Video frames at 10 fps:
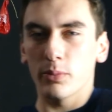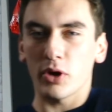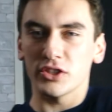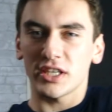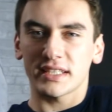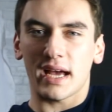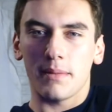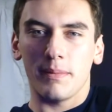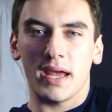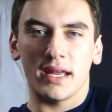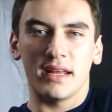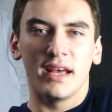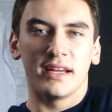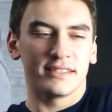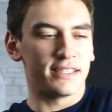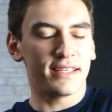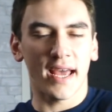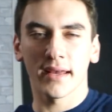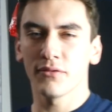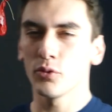project I made
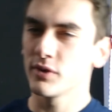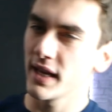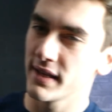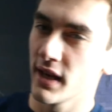today. If you did,